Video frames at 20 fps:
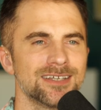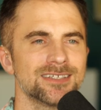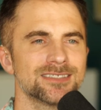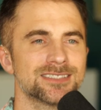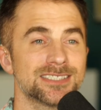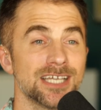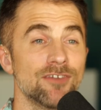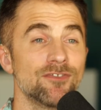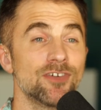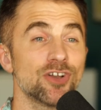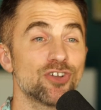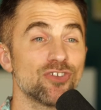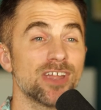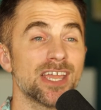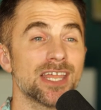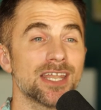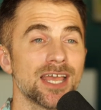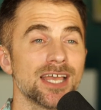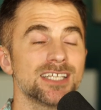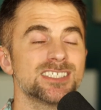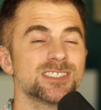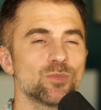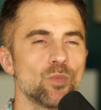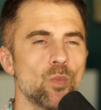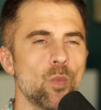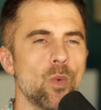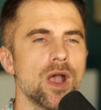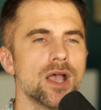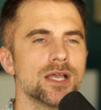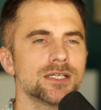
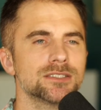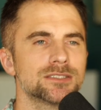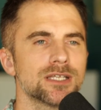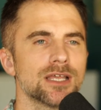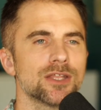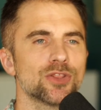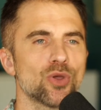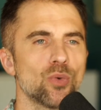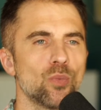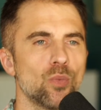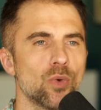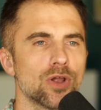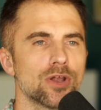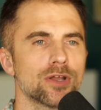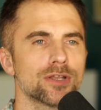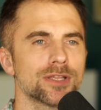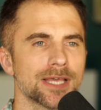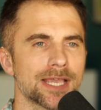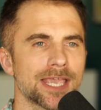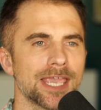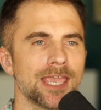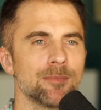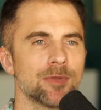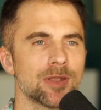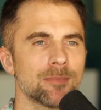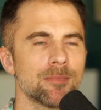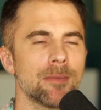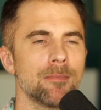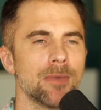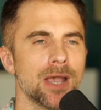Self-aggrandizing was the word that came
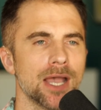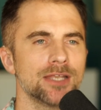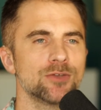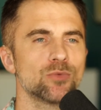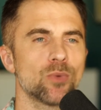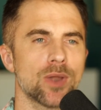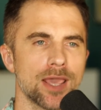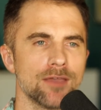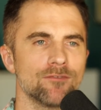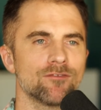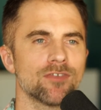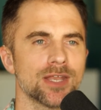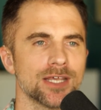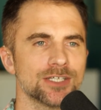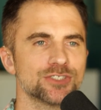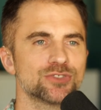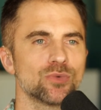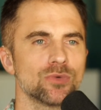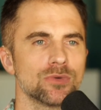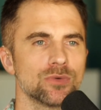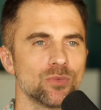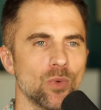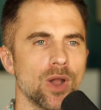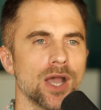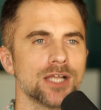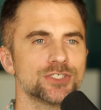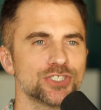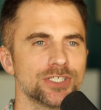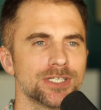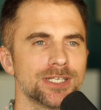into my mind when I finished
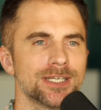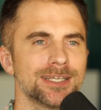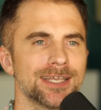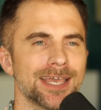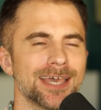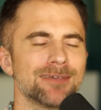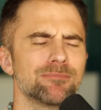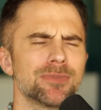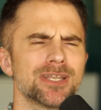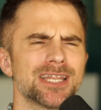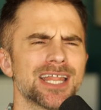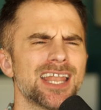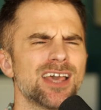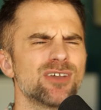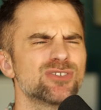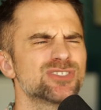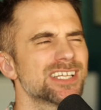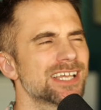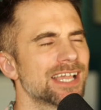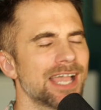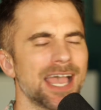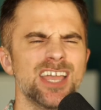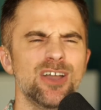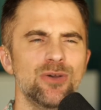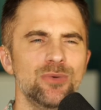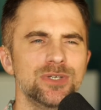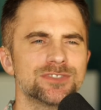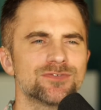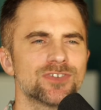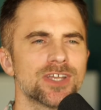watching it. But then I was like, I
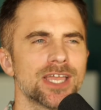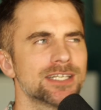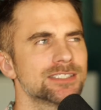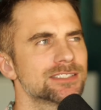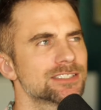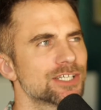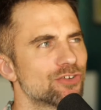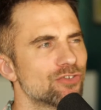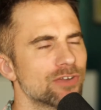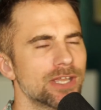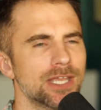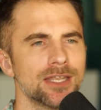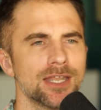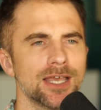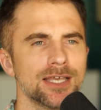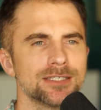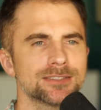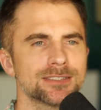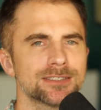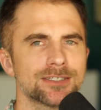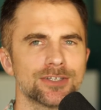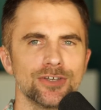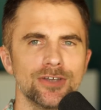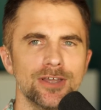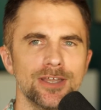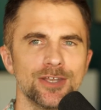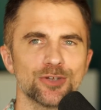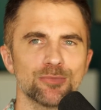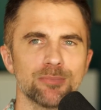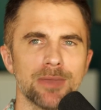always forget, is aggrandizing
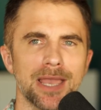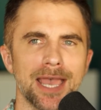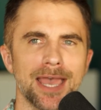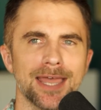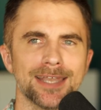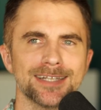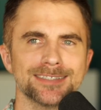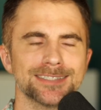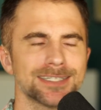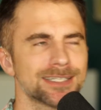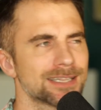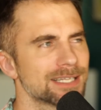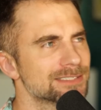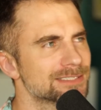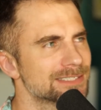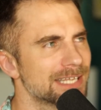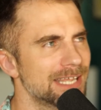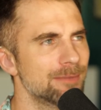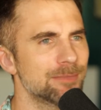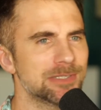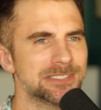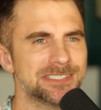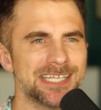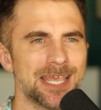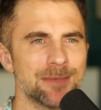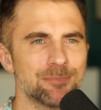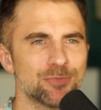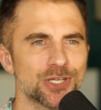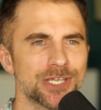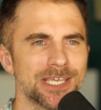good or bad? Is it the same as
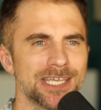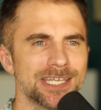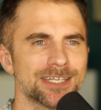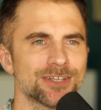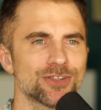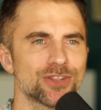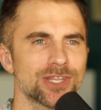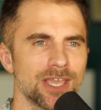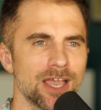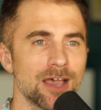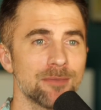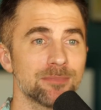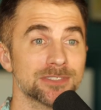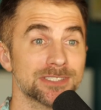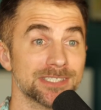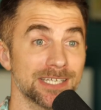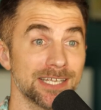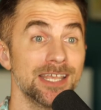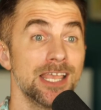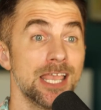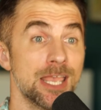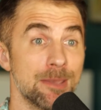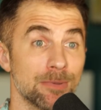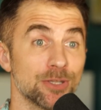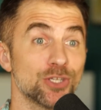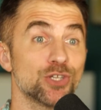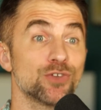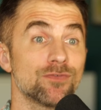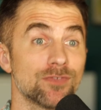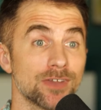deprecating or the opposite?
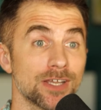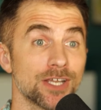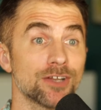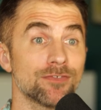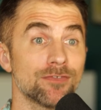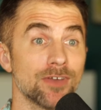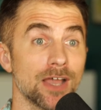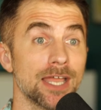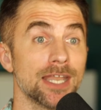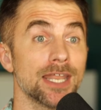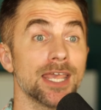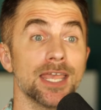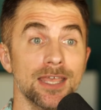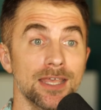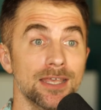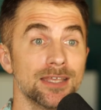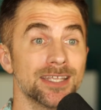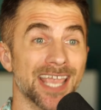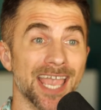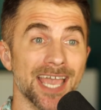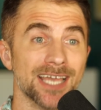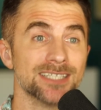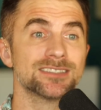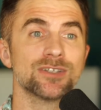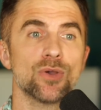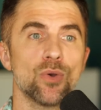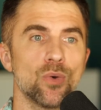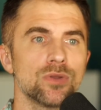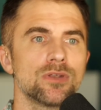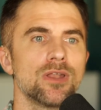But you verified it. Yes,
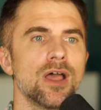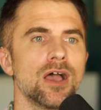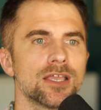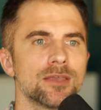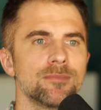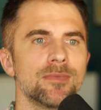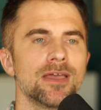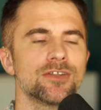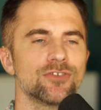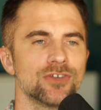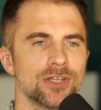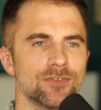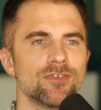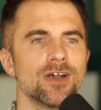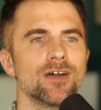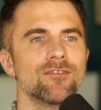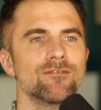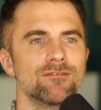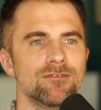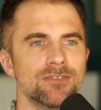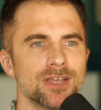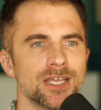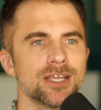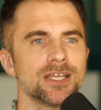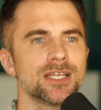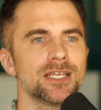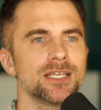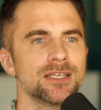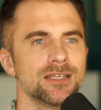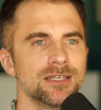the whole documentary felt
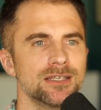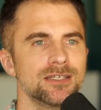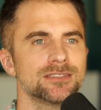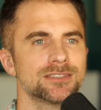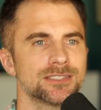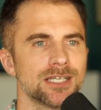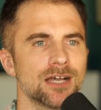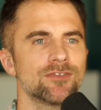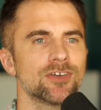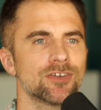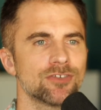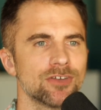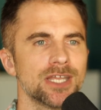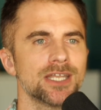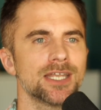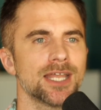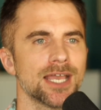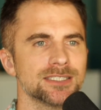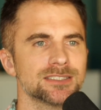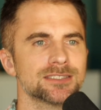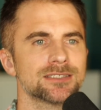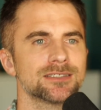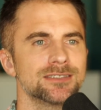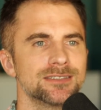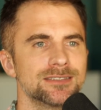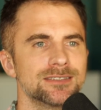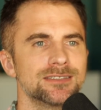very self-aggrandizing.